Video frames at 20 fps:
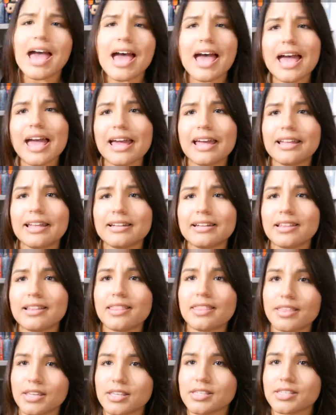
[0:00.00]
And
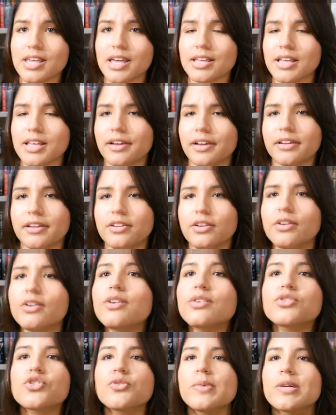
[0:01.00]
this, I don't
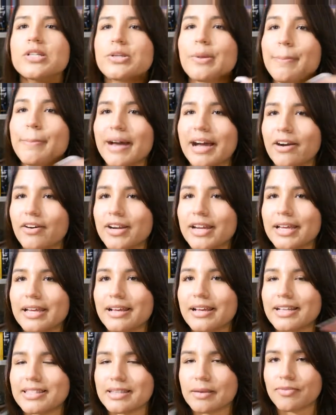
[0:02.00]
know too much about
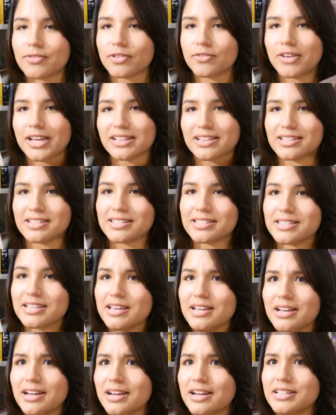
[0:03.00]
it, except for the fact that it's,
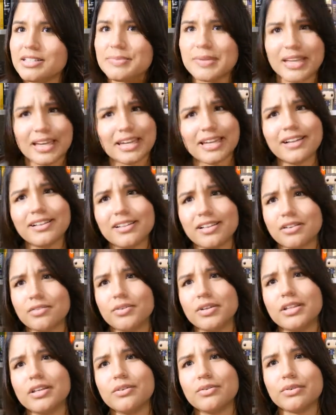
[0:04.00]
it's been getting a lot of
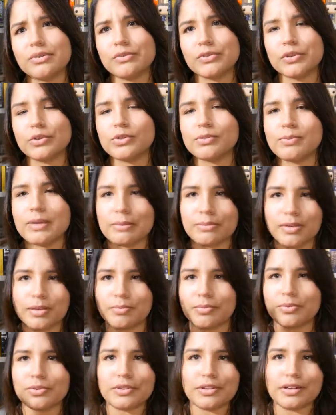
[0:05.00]
really good reviews by
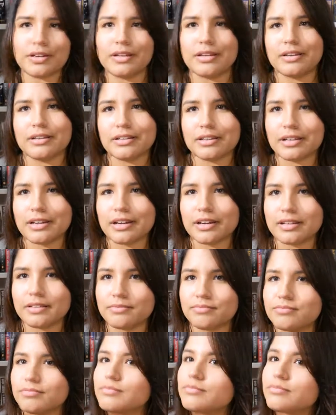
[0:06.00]
people that I, that I
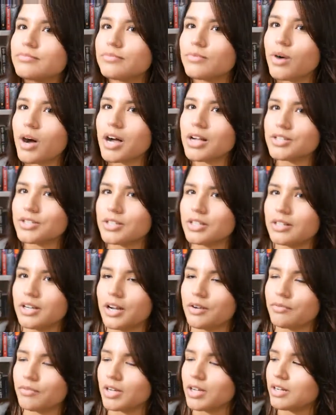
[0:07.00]
watch and,
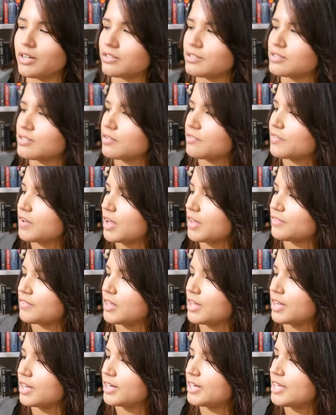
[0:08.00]
and read and stuff
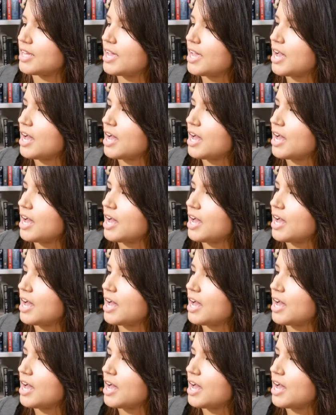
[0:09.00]
online.